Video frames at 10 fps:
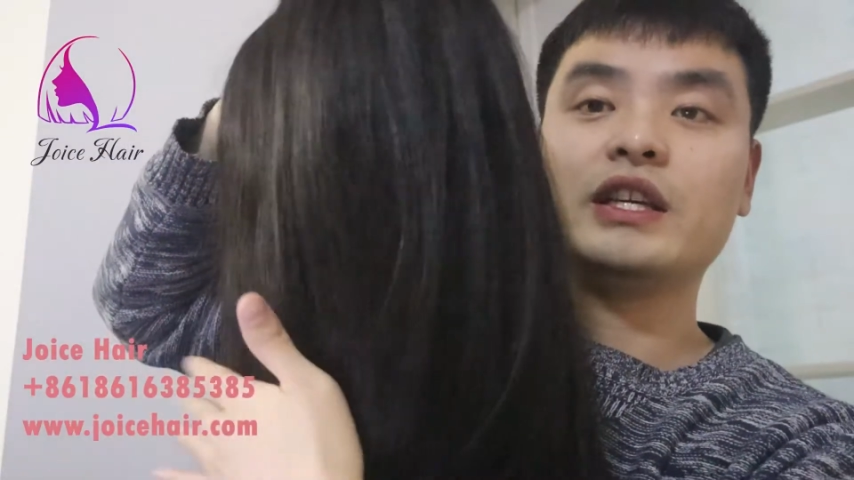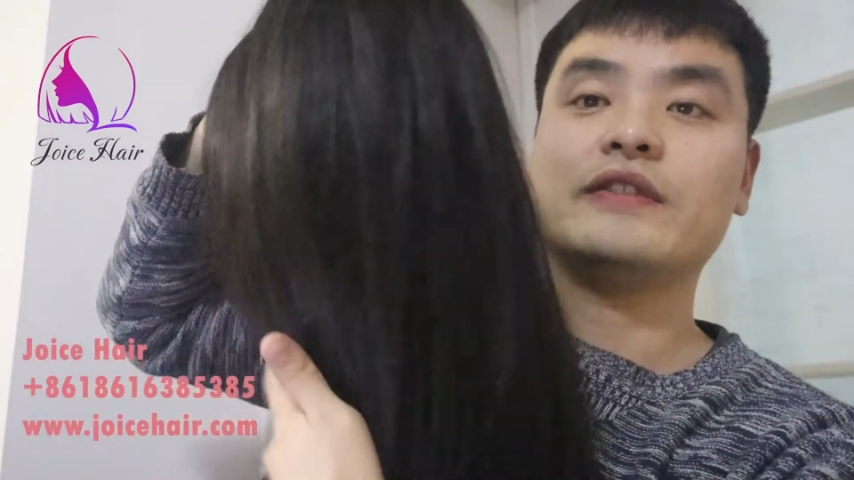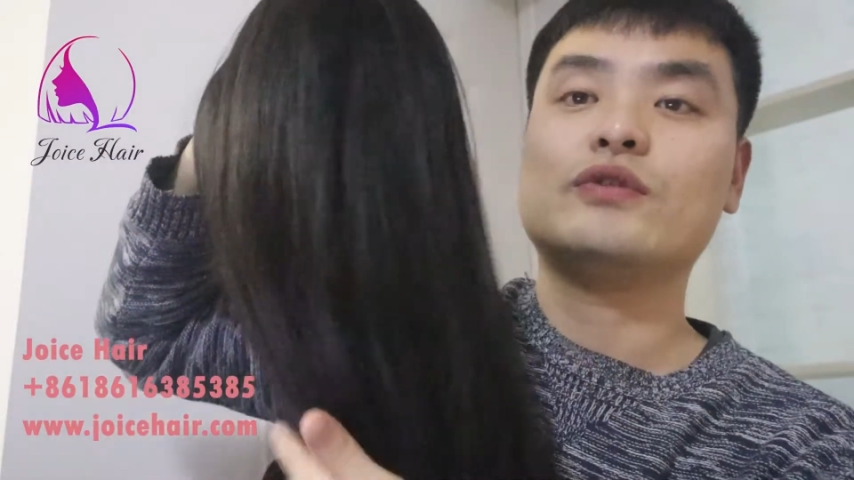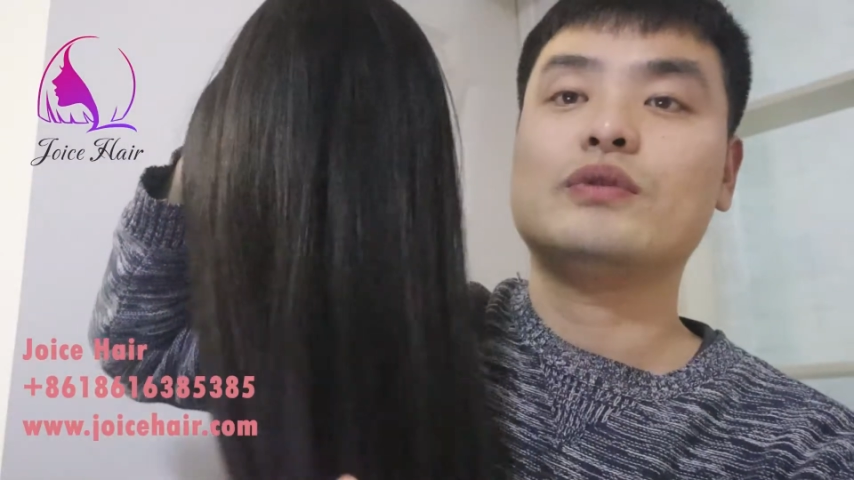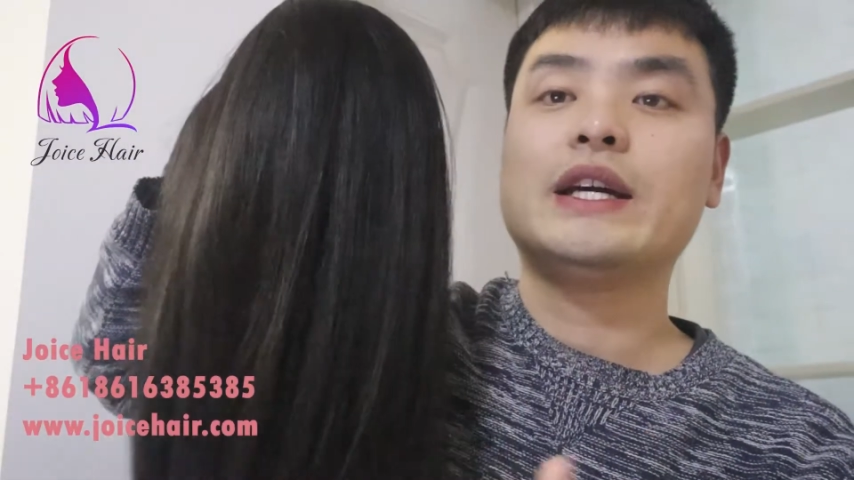
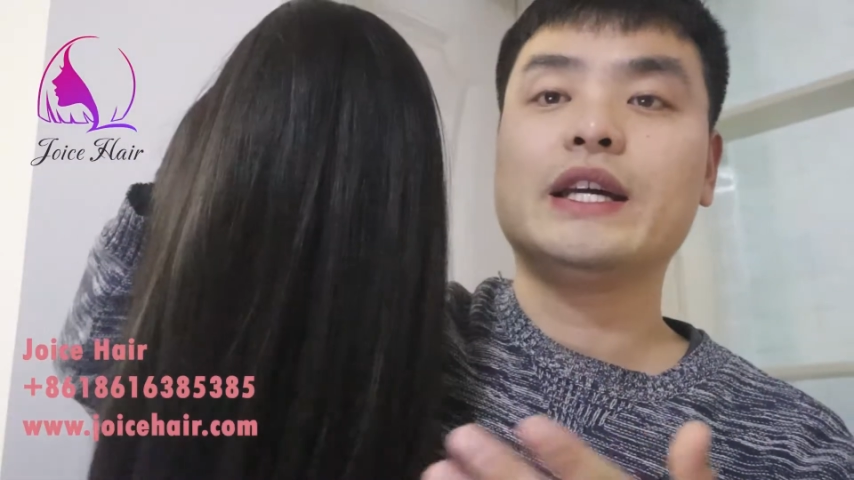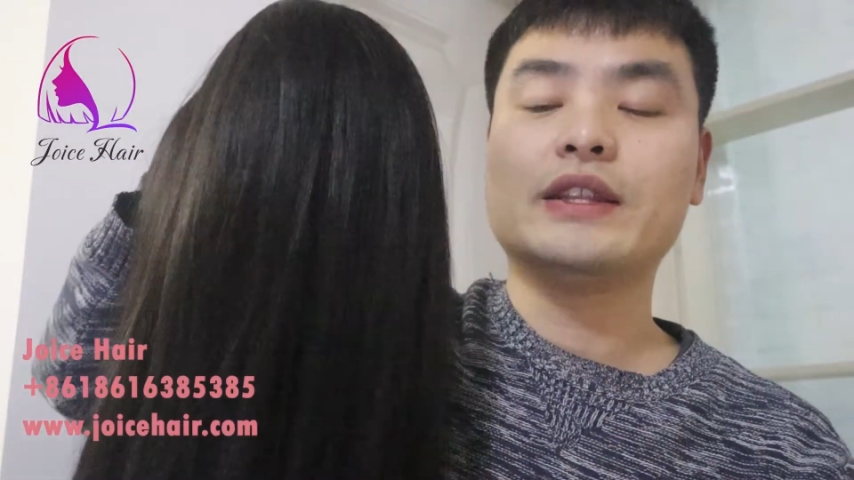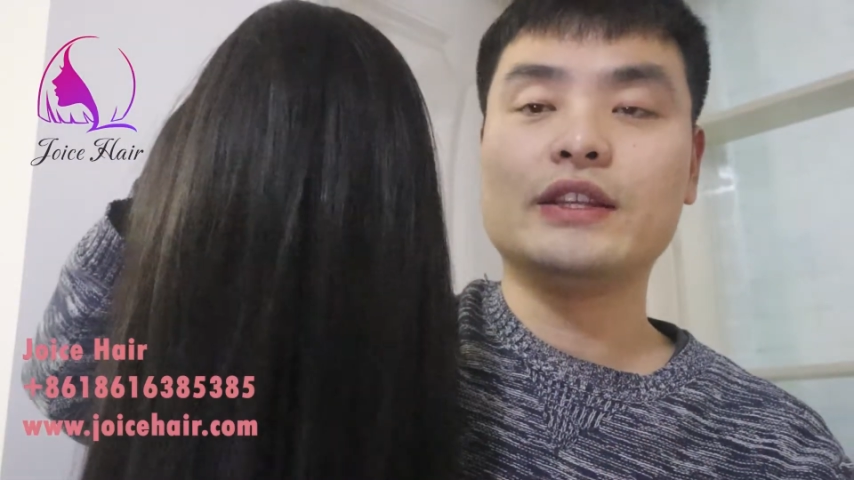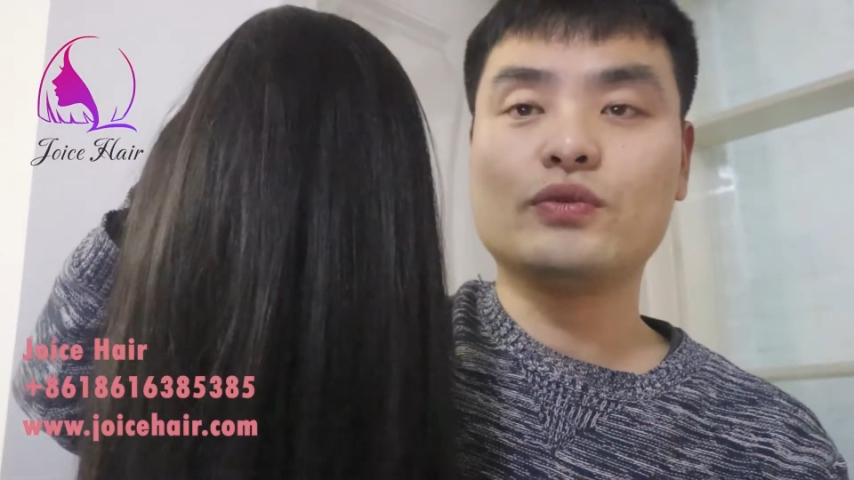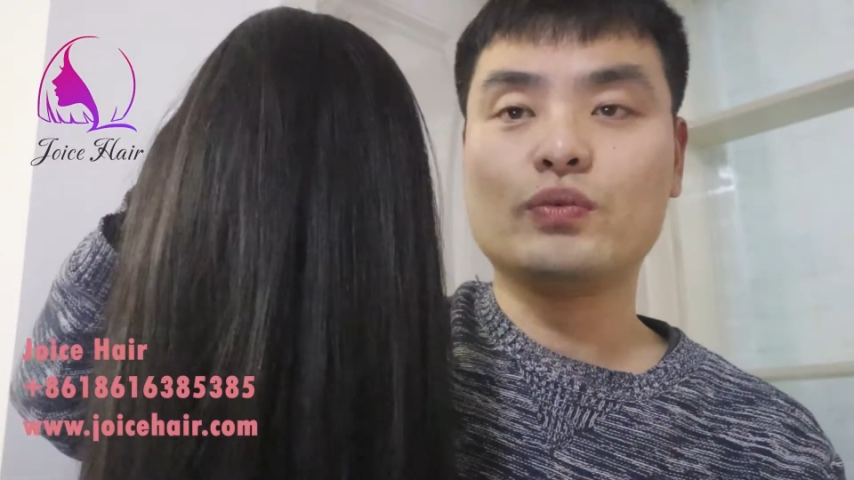If you
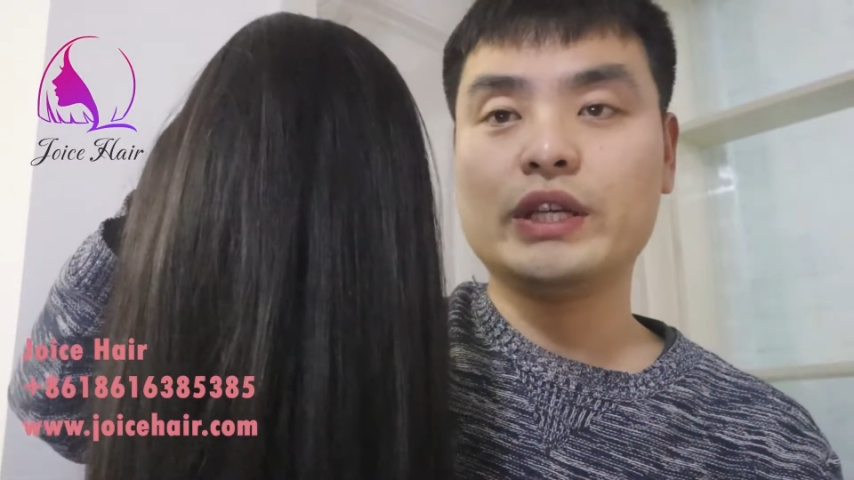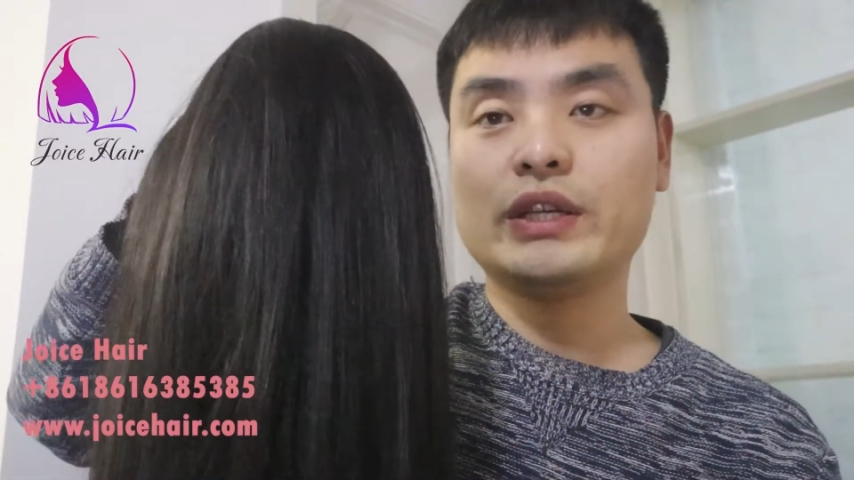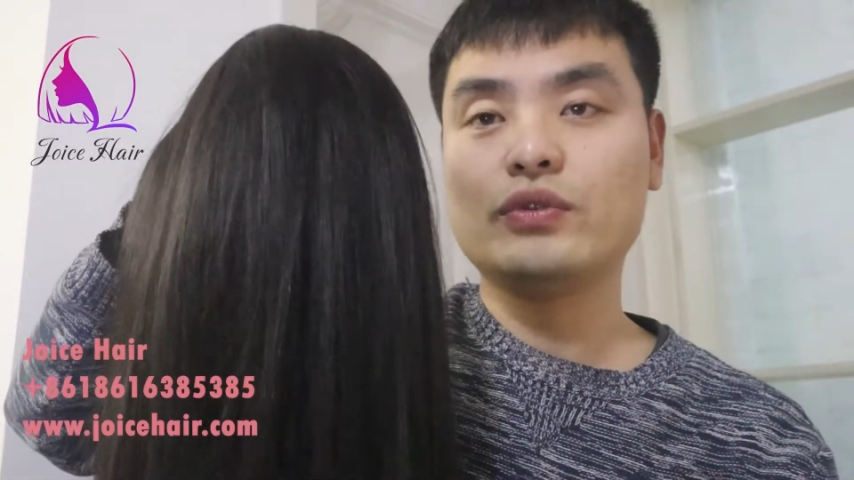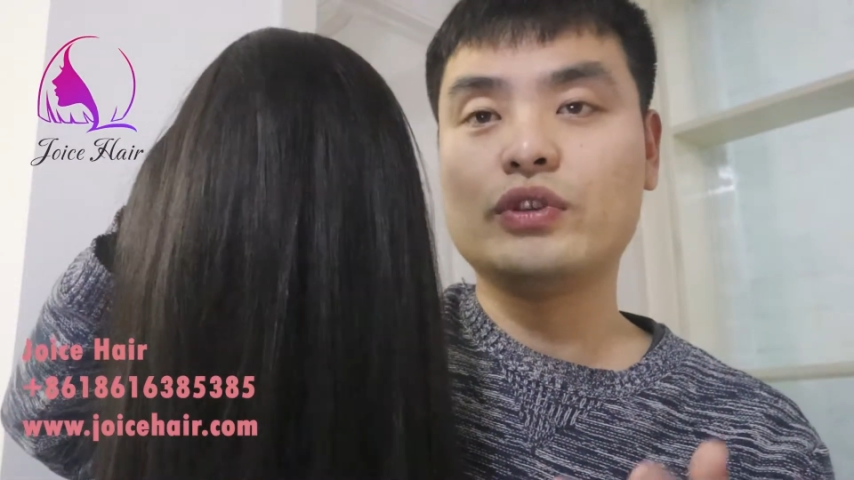like this wig,